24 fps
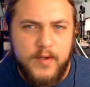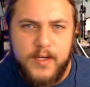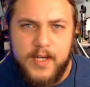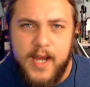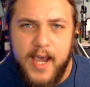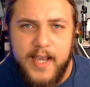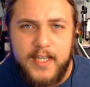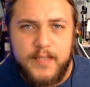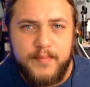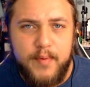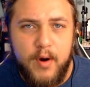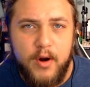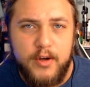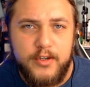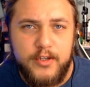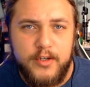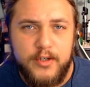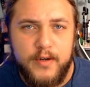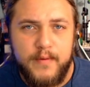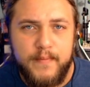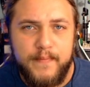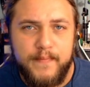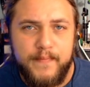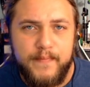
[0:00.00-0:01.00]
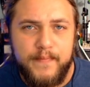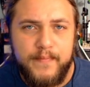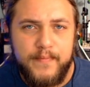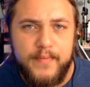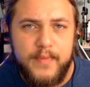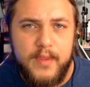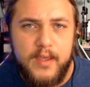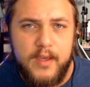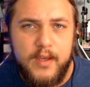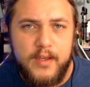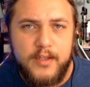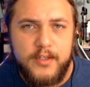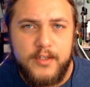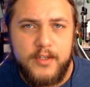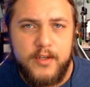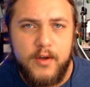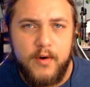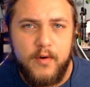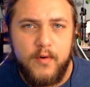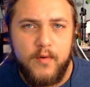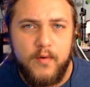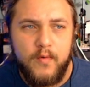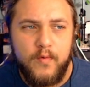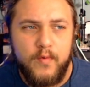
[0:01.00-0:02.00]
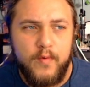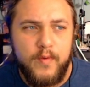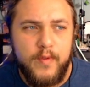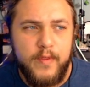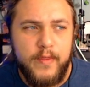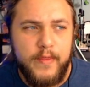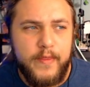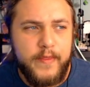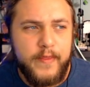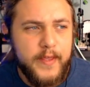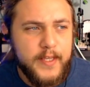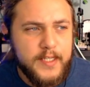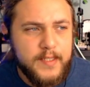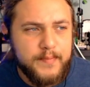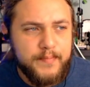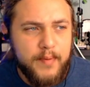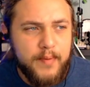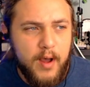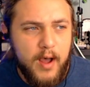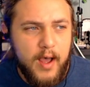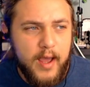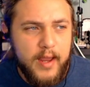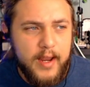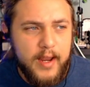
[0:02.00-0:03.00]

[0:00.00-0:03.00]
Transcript: Dice Parser. So this bot